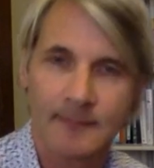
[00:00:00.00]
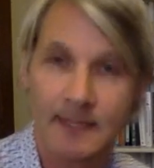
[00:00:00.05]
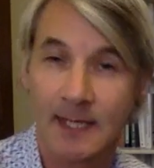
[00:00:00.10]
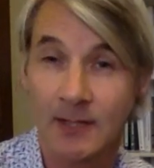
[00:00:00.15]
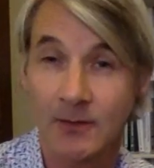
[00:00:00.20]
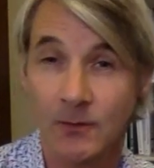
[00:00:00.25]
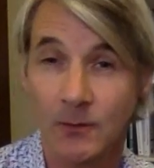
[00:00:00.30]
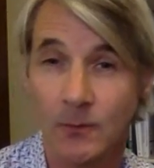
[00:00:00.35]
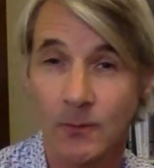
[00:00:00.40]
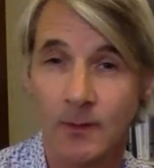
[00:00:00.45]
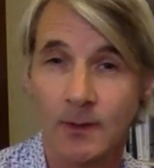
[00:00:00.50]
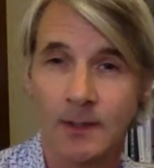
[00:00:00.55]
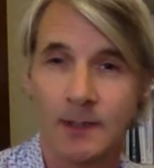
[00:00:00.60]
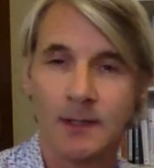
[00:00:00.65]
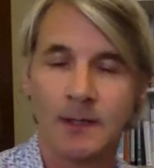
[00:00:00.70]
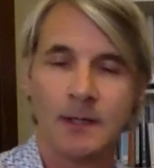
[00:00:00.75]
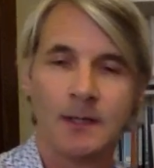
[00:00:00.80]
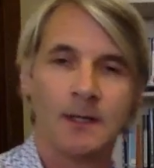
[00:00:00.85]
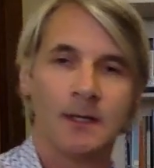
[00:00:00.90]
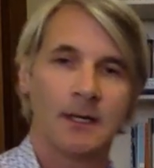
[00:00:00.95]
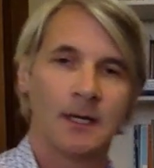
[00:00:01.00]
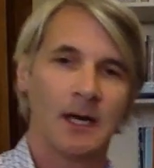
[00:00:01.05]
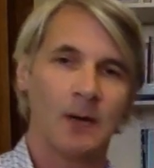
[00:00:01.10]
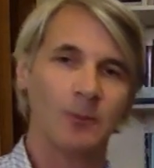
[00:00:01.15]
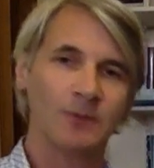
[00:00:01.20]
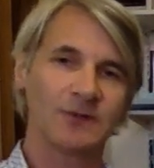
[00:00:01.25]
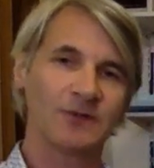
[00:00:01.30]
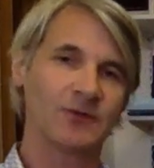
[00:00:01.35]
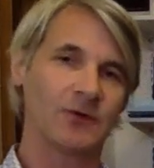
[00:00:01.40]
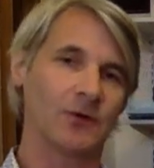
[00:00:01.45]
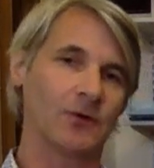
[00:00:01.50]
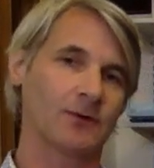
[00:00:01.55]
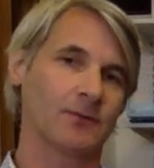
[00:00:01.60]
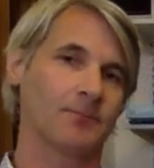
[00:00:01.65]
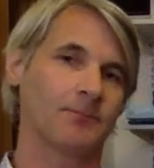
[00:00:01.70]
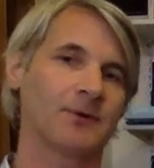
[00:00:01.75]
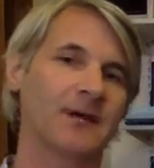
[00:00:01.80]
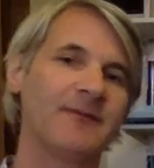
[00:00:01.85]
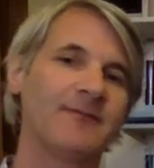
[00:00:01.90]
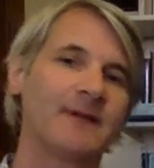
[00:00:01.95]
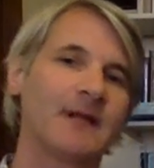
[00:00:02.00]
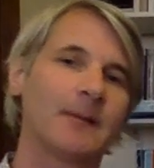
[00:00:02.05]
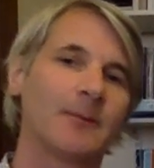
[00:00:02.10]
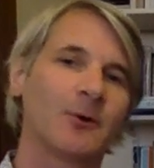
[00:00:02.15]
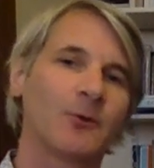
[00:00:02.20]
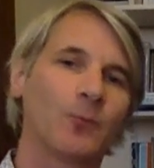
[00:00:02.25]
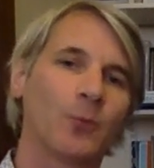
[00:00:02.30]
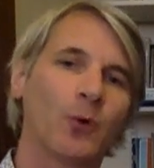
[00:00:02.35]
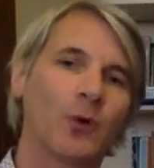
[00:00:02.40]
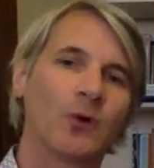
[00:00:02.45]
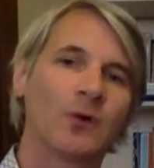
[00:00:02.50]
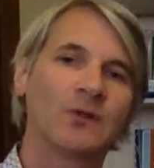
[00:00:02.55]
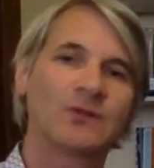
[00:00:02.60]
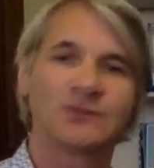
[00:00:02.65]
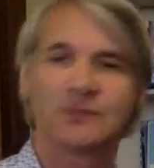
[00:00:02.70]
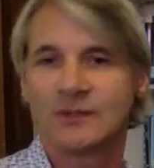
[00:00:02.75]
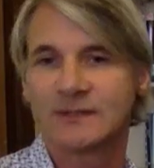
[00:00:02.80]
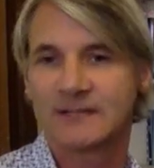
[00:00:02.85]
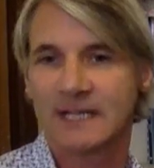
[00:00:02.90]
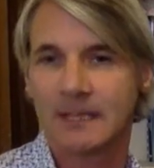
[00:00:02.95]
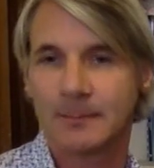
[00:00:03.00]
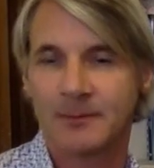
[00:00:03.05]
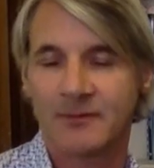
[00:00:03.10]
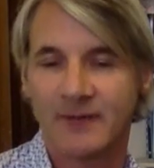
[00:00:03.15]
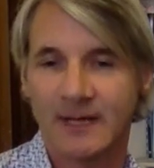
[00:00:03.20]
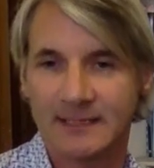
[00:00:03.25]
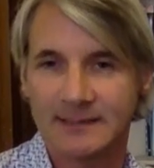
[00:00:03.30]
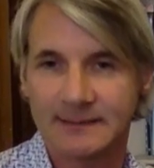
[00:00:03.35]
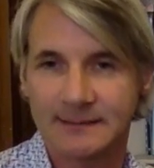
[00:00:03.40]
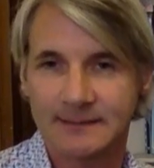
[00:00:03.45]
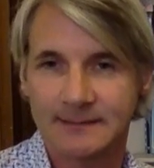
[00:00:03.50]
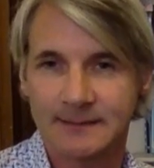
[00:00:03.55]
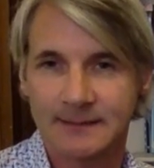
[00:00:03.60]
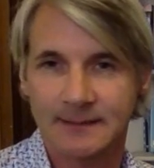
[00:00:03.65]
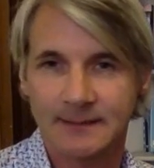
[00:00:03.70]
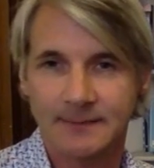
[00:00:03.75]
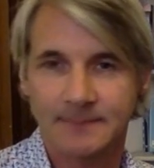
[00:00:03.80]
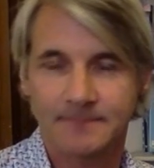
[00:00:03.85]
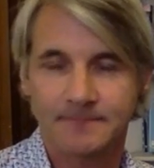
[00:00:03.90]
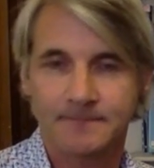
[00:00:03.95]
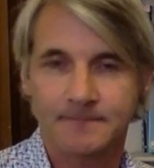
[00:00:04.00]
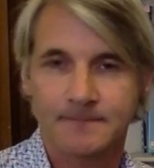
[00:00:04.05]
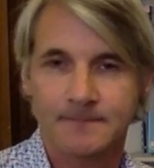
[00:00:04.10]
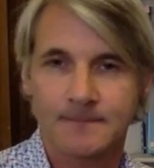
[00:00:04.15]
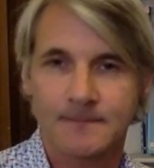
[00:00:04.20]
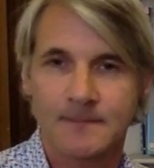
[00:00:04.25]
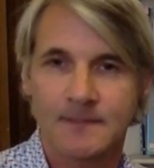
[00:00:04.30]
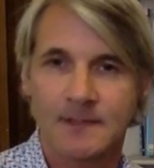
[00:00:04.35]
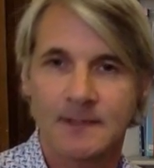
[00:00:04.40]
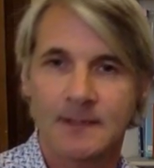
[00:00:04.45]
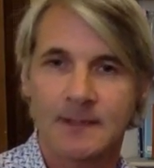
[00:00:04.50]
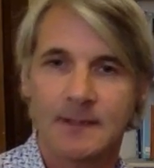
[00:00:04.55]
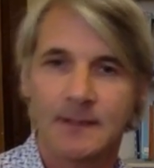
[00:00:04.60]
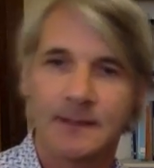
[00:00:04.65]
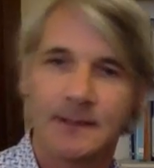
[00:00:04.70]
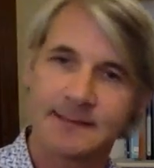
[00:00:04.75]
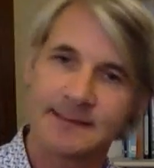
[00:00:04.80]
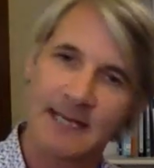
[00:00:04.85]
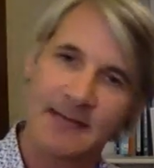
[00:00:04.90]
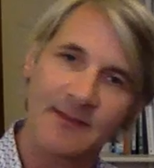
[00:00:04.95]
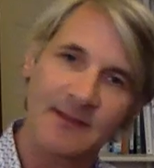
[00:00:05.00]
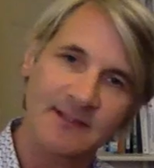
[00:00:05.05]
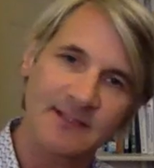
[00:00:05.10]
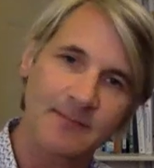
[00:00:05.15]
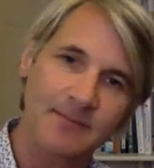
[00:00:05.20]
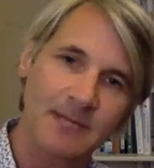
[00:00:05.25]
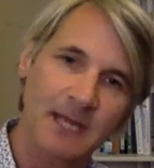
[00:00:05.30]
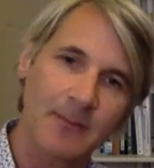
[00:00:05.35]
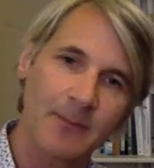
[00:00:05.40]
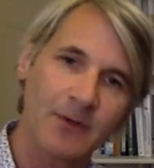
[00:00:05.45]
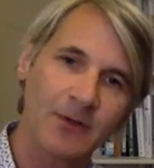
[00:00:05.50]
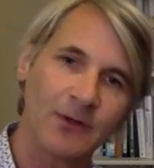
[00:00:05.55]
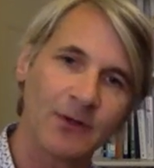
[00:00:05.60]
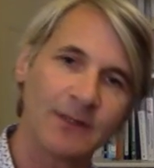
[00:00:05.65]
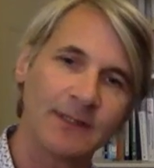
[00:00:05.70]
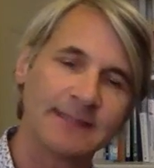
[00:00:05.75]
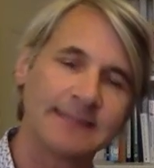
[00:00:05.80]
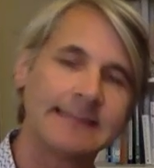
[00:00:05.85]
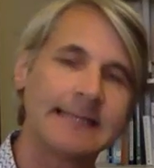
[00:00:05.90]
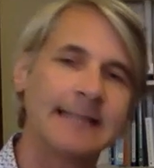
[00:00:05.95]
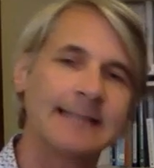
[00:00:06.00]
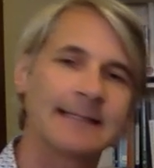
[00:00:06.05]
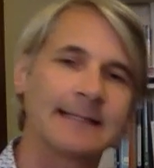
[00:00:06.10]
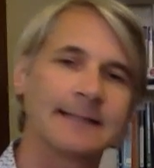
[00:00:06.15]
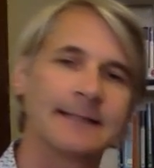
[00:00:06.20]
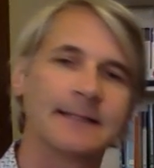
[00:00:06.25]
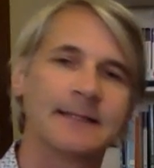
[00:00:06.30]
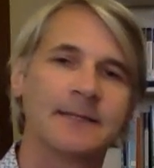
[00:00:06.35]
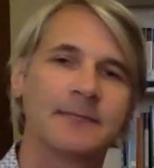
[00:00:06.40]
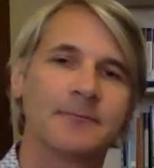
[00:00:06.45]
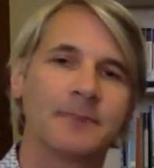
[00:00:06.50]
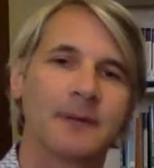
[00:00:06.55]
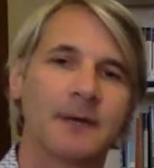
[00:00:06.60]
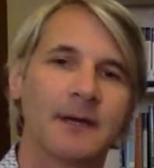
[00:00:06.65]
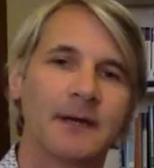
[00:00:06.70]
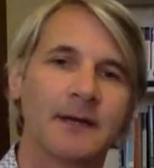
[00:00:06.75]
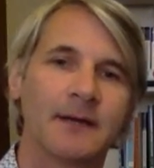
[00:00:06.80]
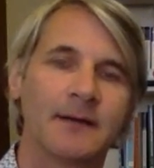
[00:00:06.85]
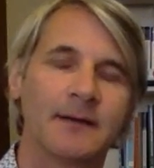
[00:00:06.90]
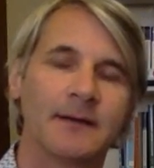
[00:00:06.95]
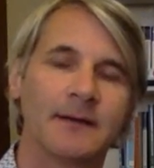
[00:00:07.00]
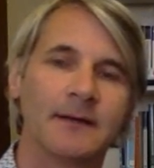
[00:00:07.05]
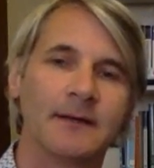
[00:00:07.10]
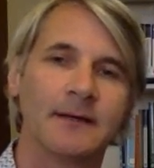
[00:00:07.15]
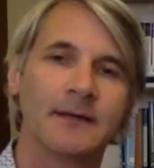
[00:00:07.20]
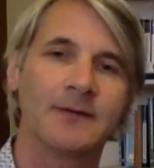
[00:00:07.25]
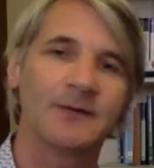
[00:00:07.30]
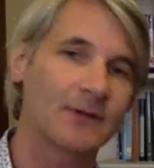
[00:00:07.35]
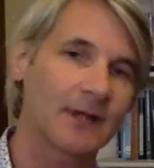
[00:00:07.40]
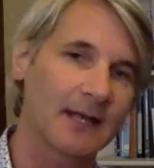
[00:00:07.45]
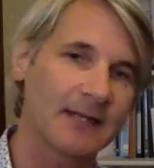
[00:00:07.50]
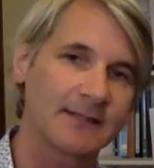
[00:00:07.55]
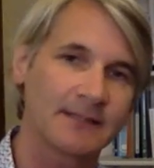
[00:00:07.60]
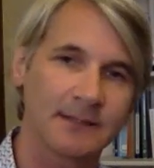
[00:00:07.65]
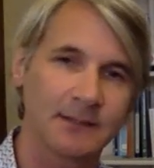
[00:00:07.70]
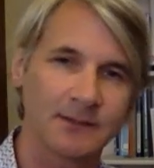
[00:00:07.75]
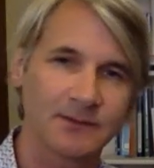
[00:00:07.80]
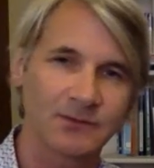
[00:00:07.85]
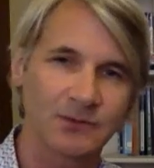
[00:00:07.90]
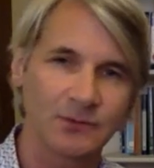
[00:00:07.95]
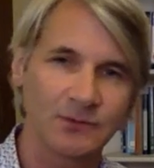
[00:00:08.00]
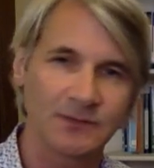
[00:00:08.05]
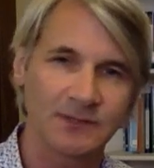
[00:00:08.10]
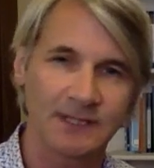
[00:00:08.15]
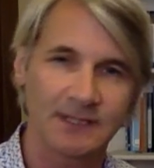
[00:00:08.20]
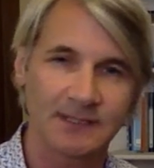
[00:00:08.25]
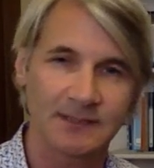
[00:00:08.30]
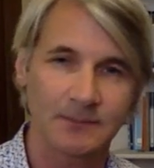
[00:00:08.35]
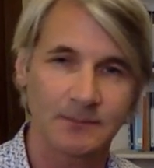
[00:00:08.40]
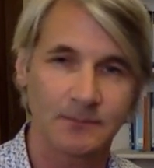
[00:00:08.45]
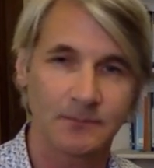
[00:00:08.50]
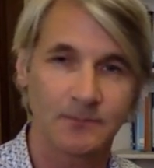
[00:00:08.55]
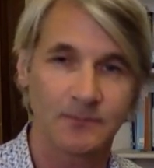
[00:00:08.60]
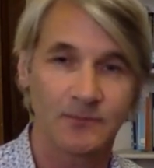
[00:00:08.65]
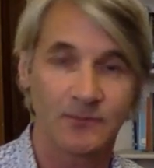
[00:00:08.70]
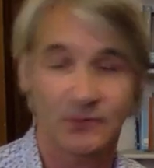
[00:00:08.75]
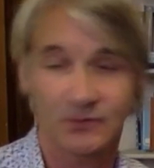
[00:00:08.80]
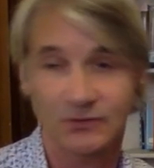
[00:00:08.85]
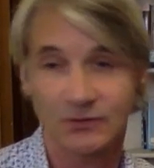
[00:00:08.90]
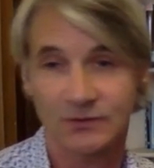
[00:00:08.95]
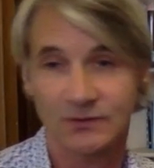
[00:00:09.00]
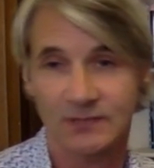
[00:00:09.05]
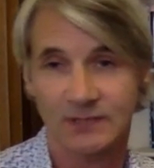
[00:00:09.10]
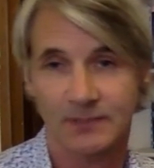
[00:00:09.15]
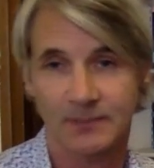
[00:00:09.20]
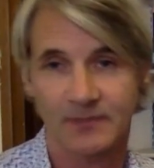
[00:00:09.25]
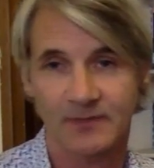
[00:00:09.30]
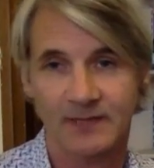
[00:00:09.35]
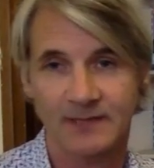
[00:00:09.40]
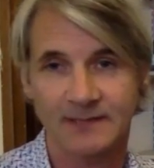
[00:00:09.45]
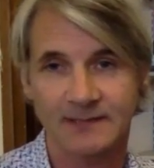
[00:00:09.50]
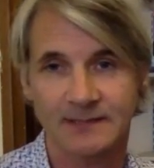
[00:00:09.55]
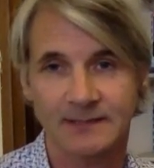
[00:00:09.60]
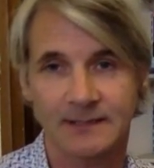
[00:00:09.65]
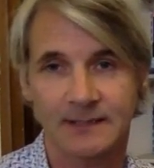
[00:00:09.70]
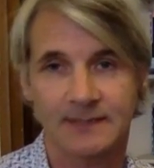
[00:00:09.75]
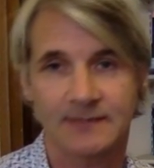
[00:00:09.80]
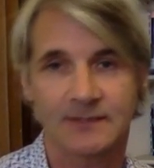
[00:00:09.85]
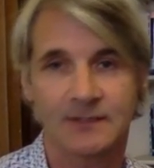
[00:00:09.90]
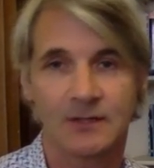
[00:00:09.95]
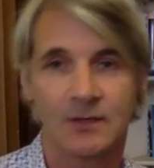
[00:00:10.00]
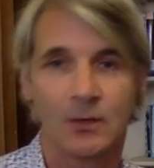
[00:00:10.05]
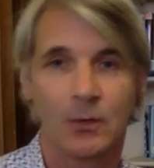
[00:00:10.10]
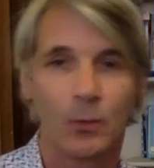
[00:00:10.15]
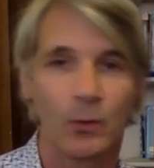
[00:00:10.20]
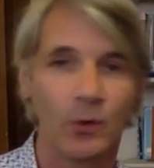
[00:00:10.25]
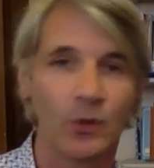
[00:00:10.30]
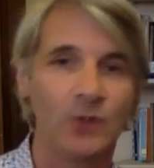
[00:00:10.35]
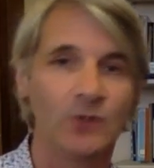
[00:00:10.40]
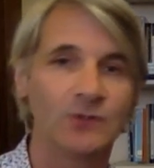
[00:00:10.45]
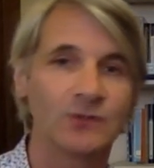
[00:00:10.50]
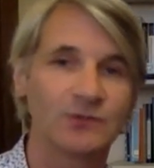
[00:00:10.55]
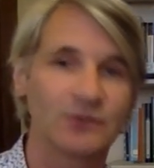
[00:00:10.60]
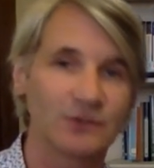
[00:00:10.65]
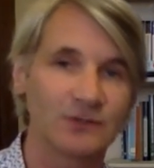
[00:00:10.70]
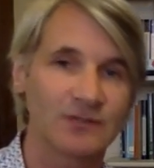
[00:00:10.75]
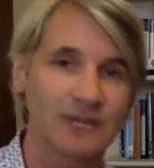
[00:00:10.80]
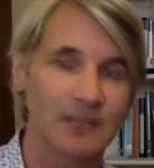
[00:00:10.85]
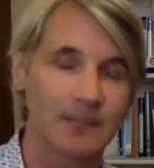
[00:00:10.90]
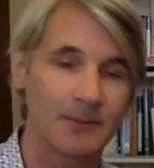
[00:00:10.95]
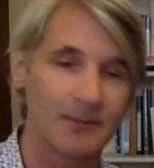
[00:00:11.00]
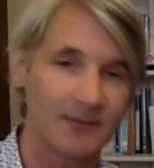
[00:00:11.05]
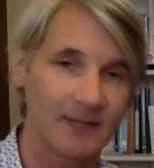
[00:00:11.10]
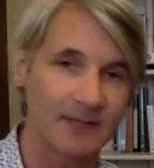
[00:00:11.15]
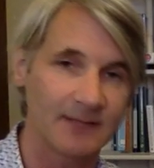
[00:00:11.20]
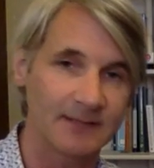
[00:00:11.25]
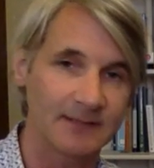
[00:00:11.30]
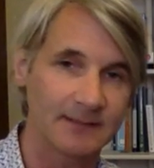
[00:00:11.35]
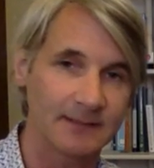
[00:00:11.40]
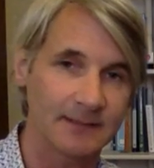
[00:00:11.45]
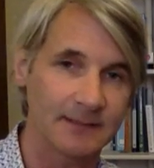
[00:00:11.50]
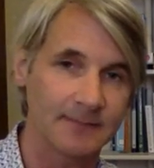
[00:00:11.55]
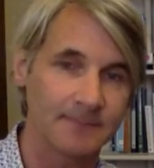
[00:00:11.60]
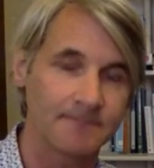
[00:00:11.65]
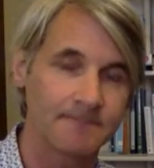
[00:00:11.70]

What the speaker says: Hello, I want to talk briefly about World Suicide Prevention Day. The 10th of September now is designated by the International Association for Suicide Prevention as World Suicide Prevention Day.